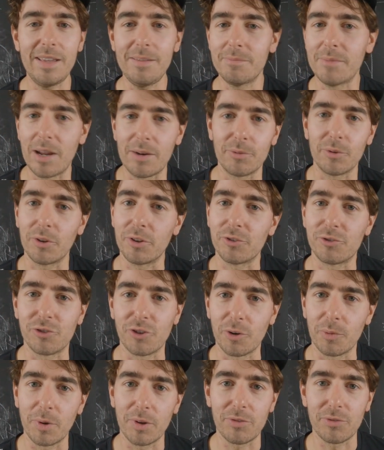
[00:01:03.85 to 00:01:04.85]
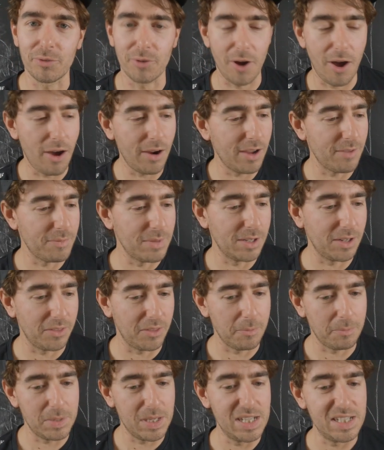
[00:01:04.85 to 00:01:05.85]
I'm not really sure what's wrong. I've been to
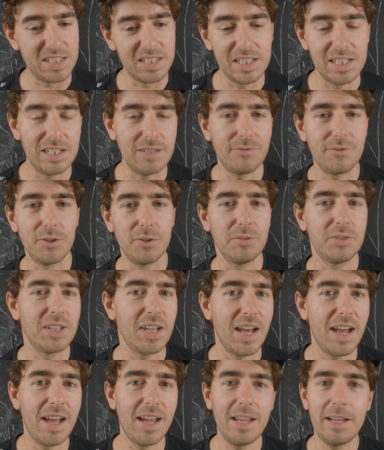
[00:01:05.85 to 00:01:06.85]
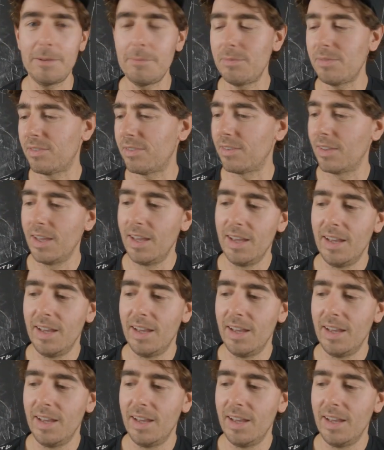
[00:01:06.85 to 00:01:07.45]
the PT a few times,